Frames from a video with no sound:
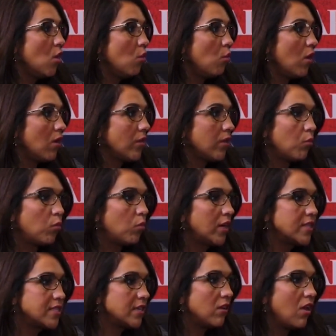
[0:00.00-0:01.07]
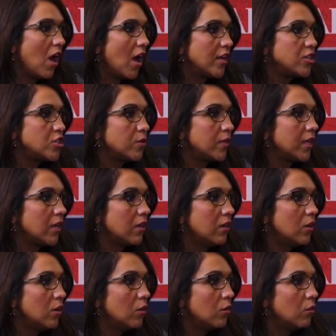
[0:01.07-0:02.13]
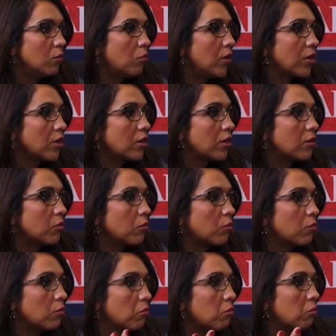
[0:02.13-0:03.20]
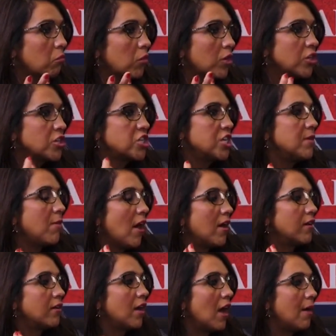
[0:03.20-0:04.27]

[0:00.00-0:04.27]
well then what is Ilhan doing with her with her hijab on?